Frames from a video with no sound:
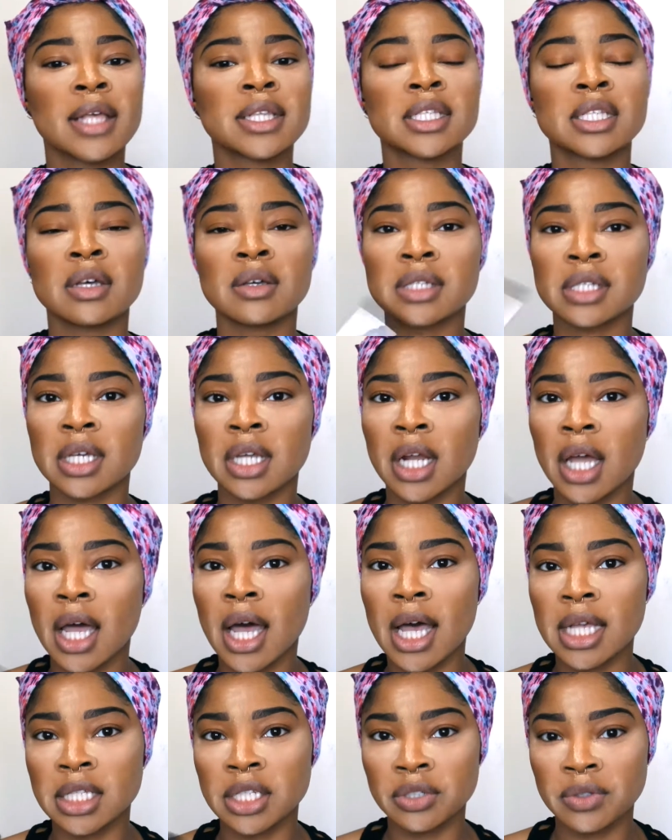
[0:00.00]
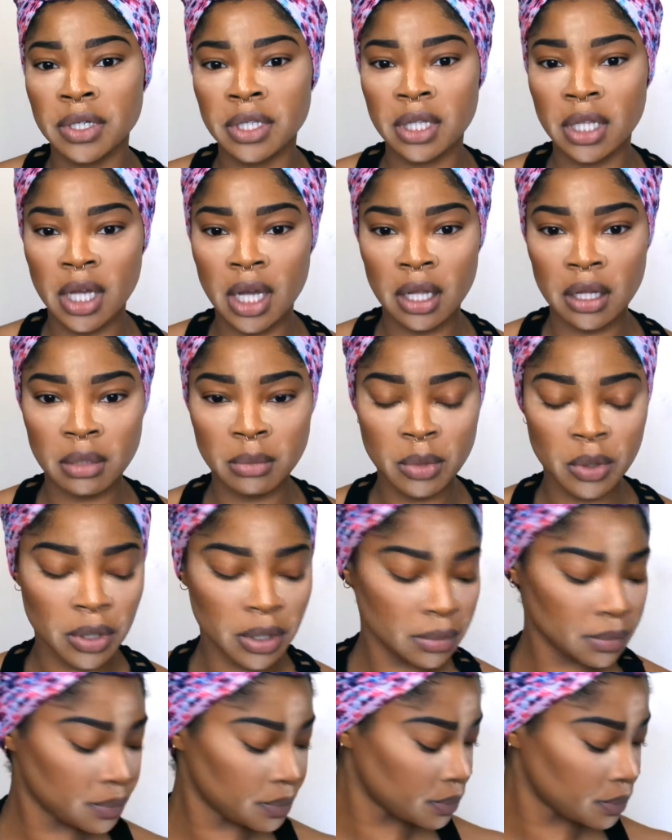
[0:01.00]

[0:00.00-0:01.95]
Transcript: so it's going to concentrate the color more.